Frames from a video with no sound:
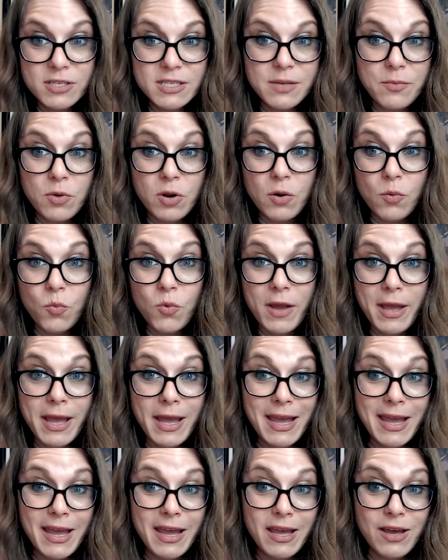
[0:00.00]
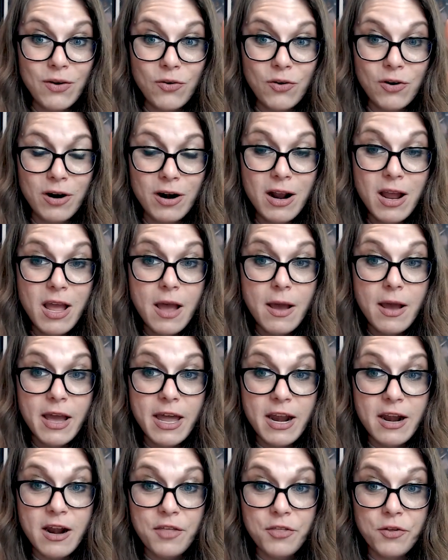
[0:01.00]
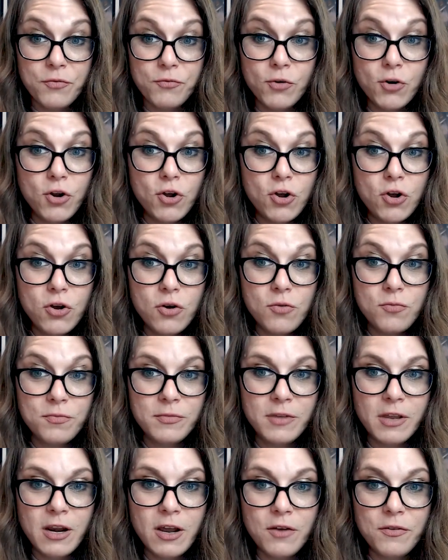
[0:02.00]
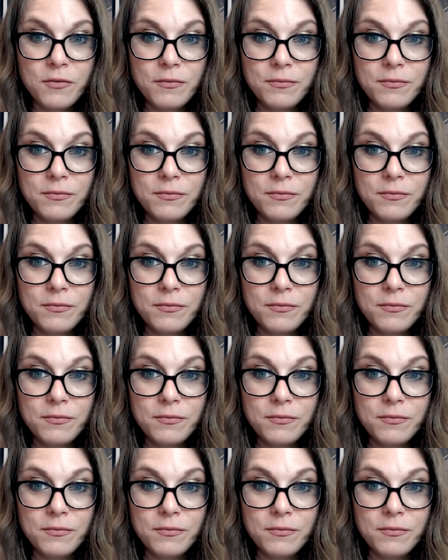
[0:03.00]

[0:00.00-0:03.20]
someone away or in another room, you know.